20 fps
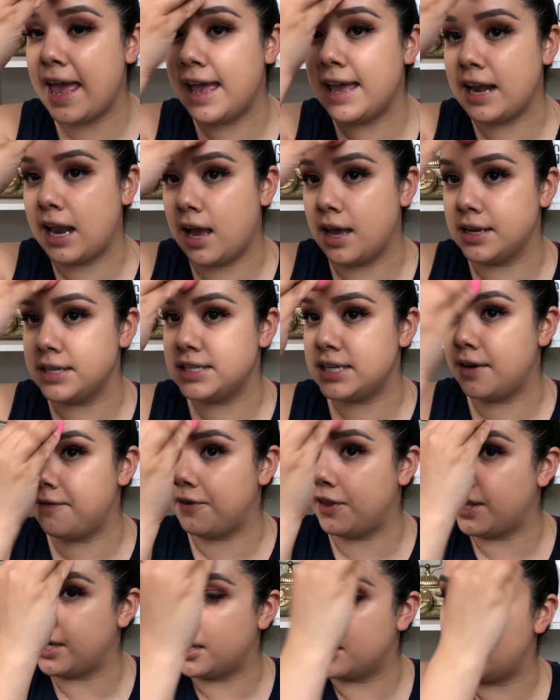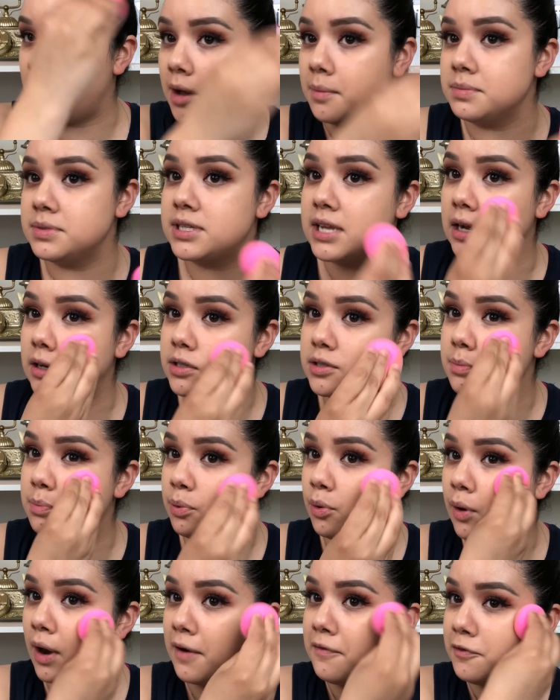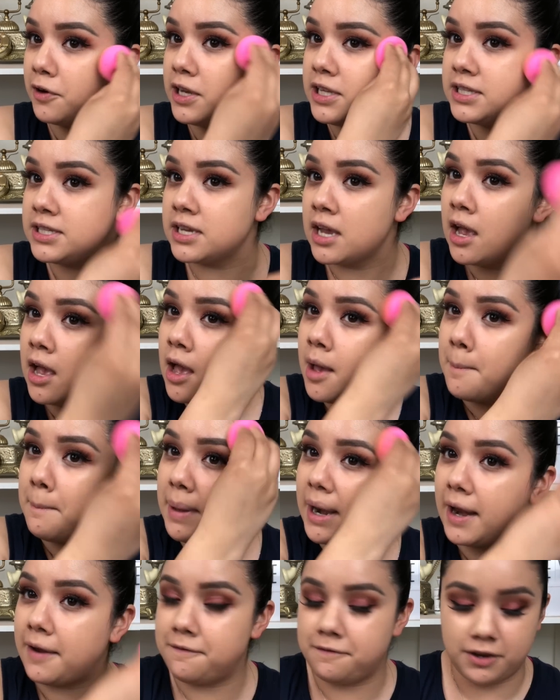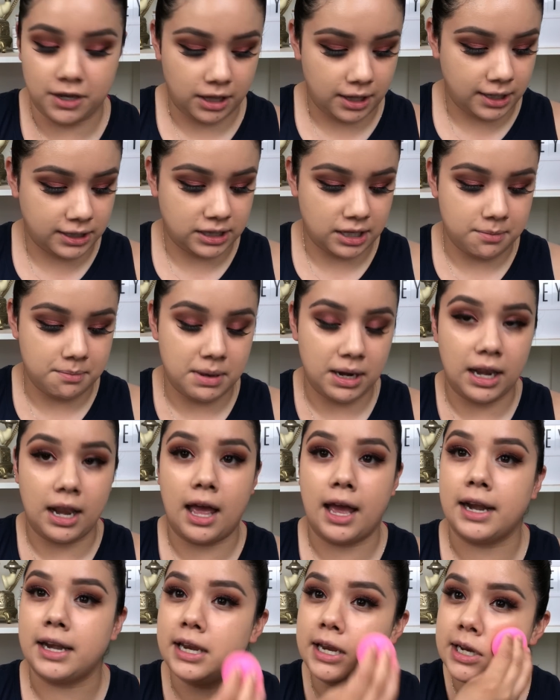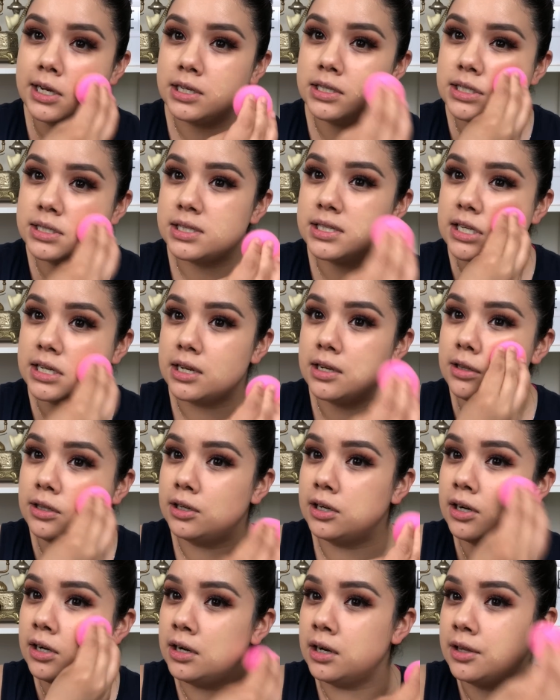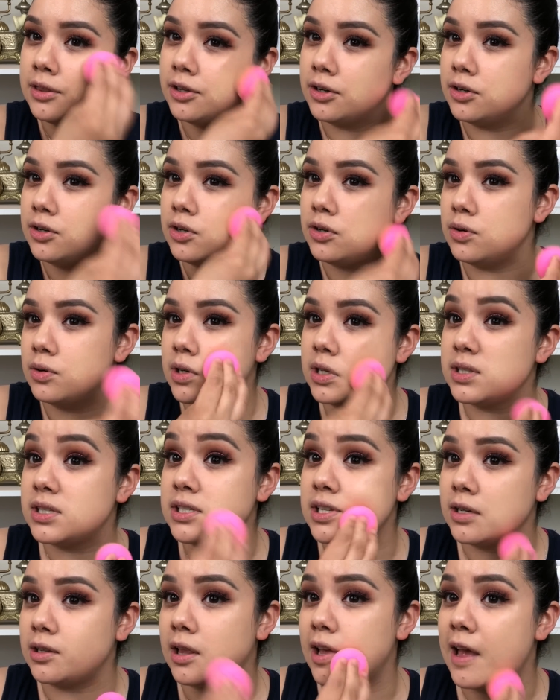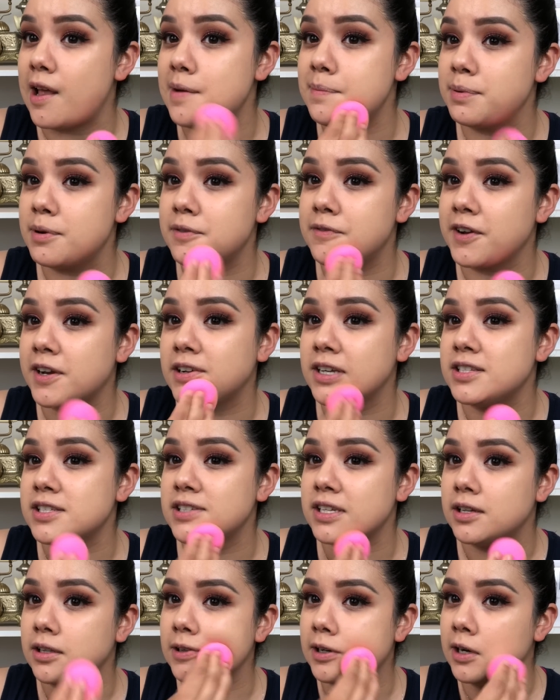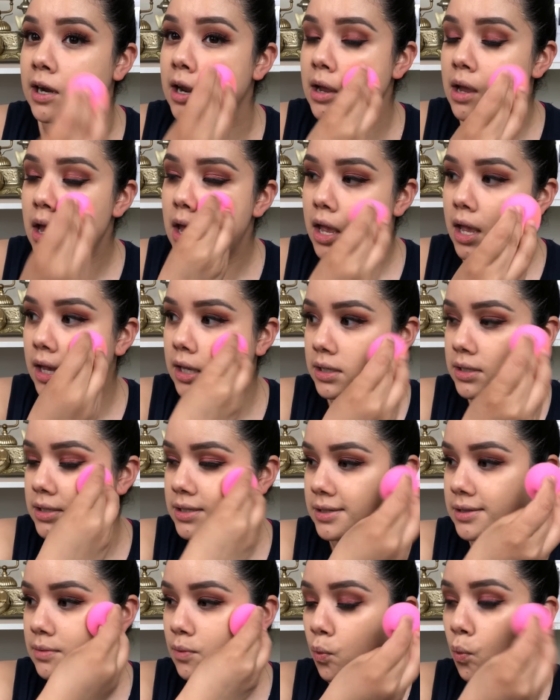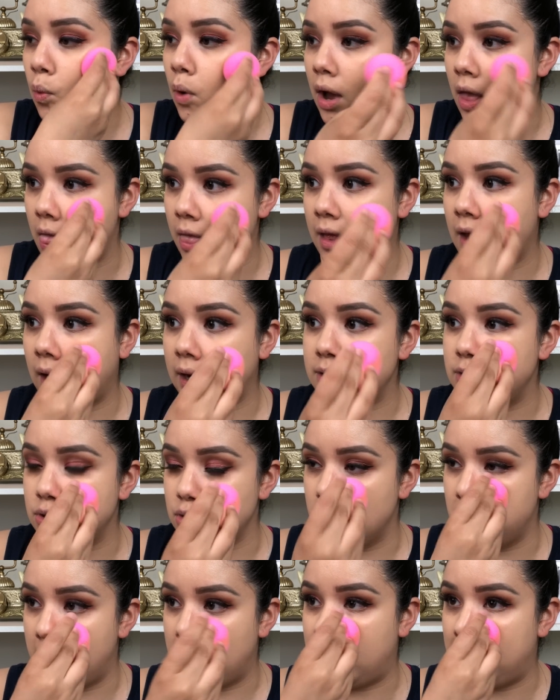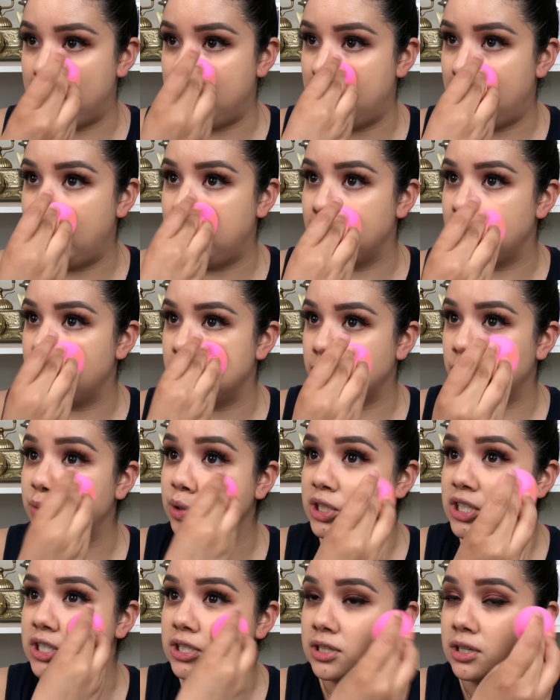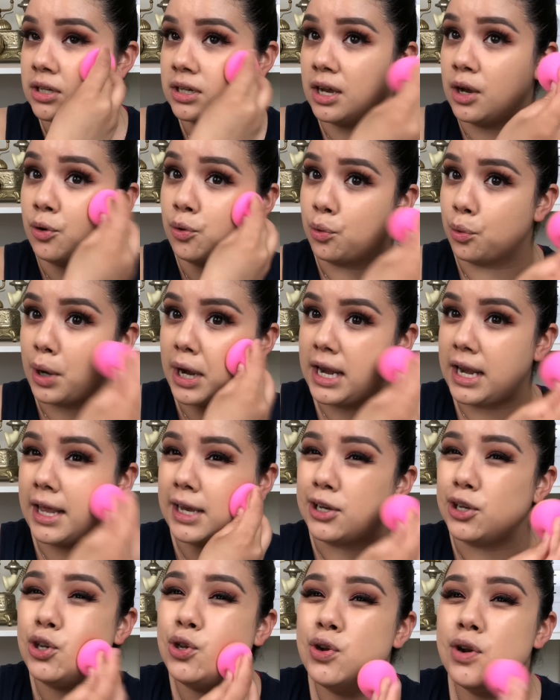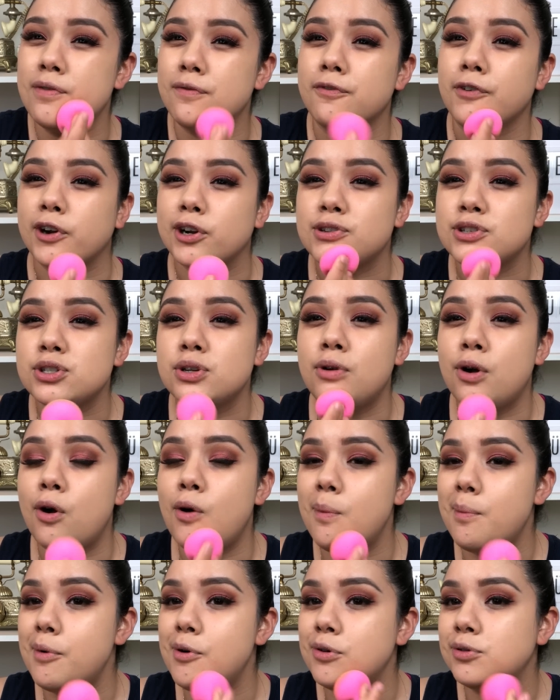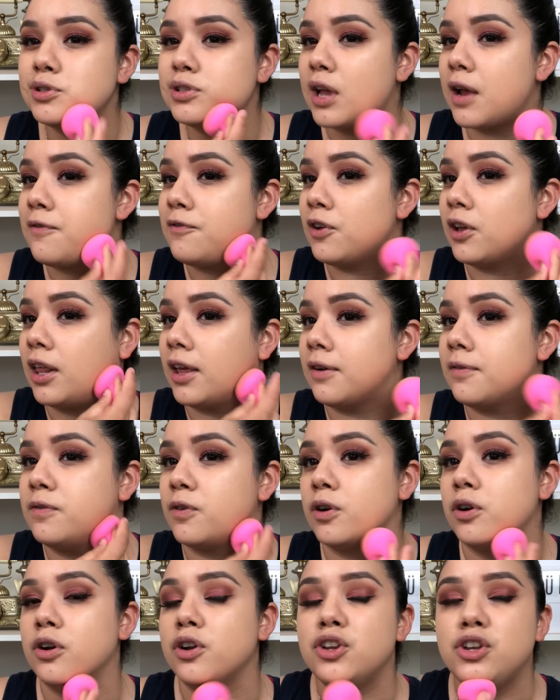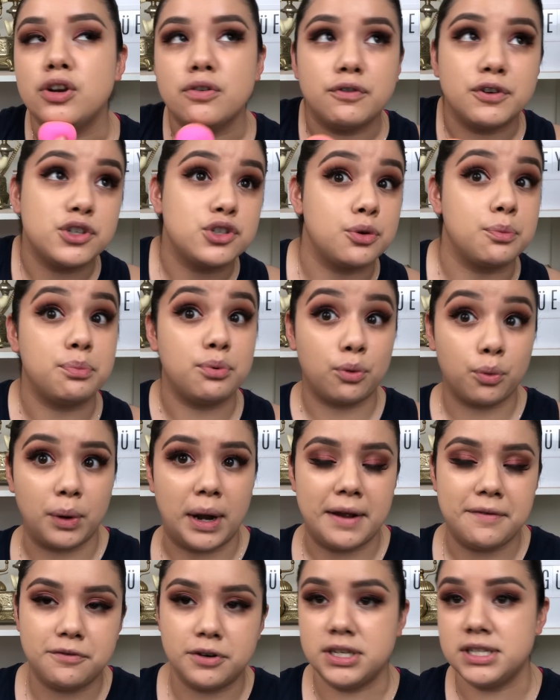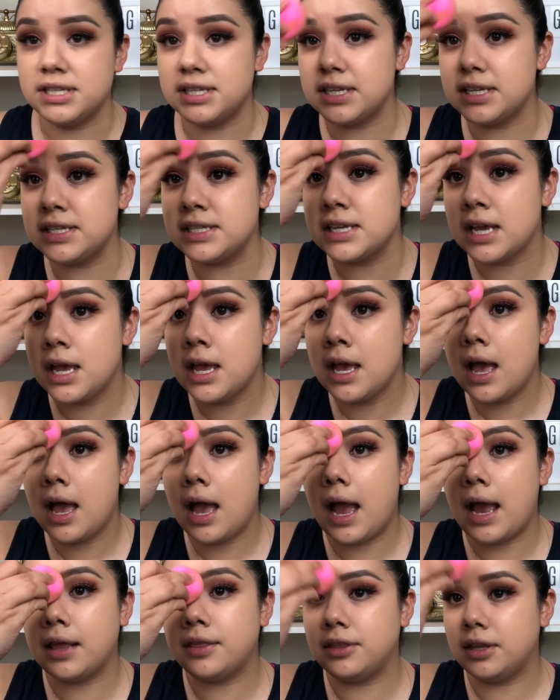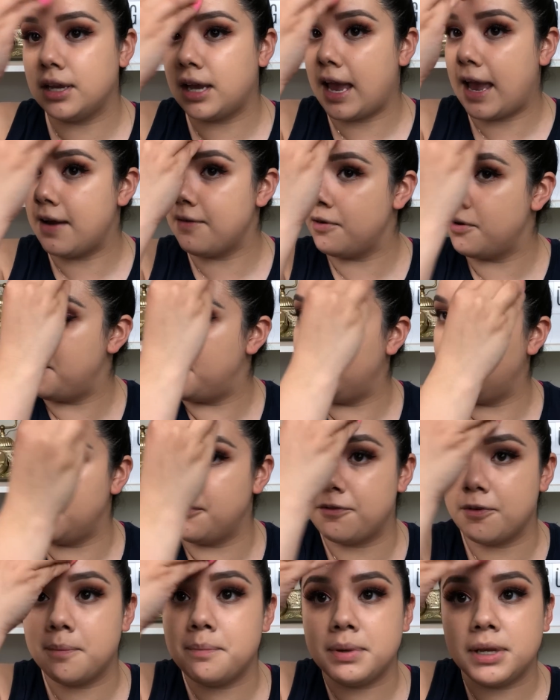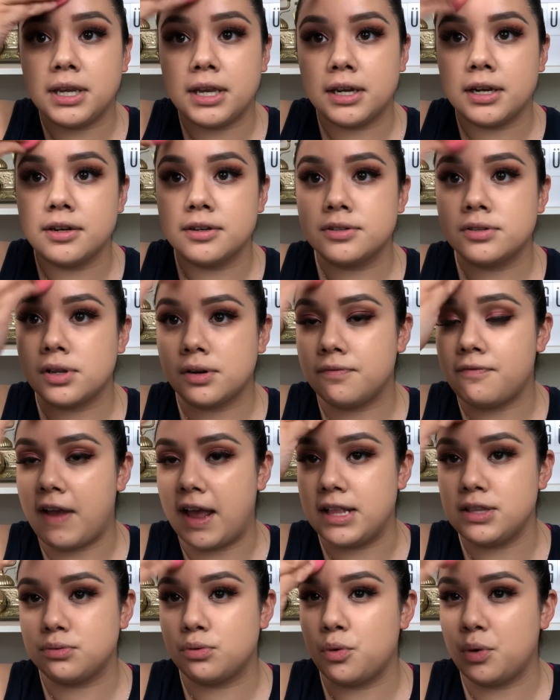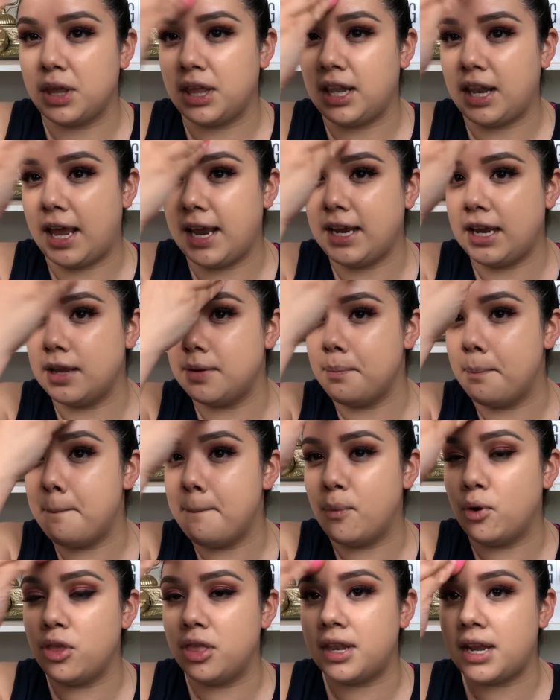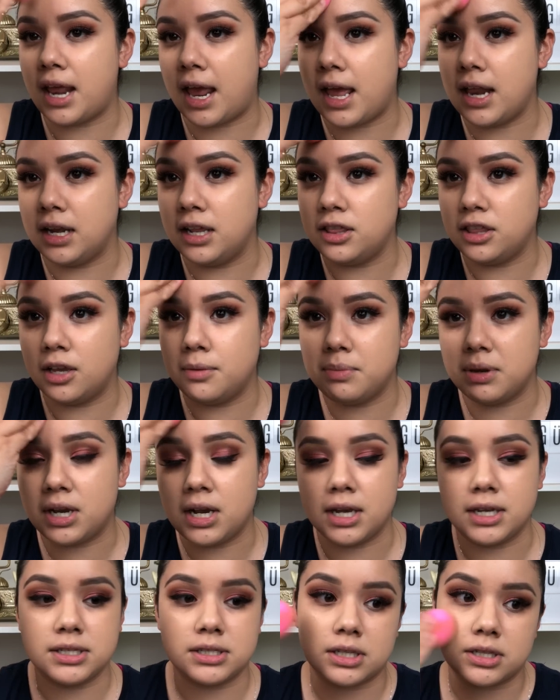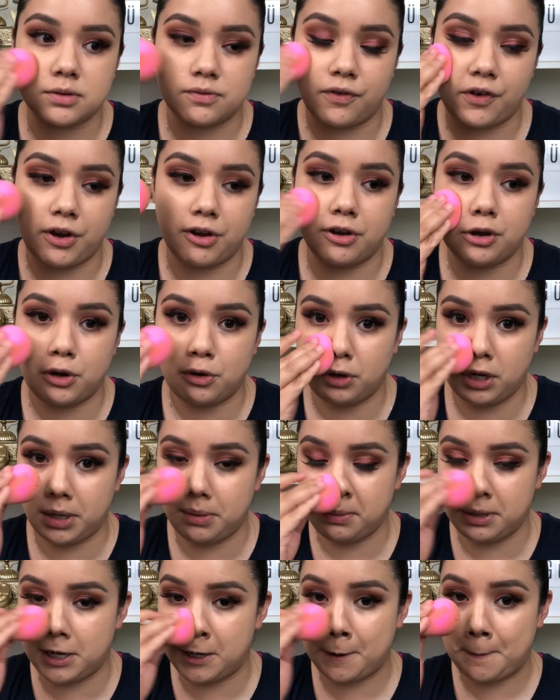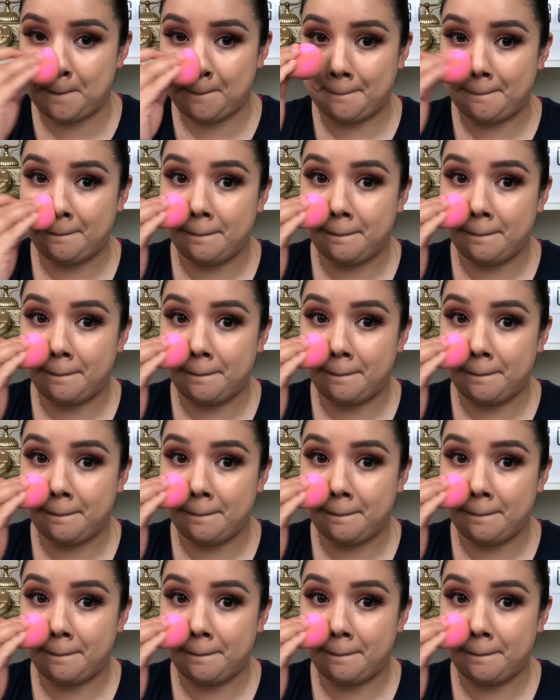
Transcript: And honestly, I feel like it comes down to preference, but I feel like the Milani concealer, their new Conceal and Perfect concealer, is one that I do recommend, which is a great, like, universal almost. I feel like for universal preferences, I think everybody from beginner to advanced will really like it, more than anything because it's very creamy,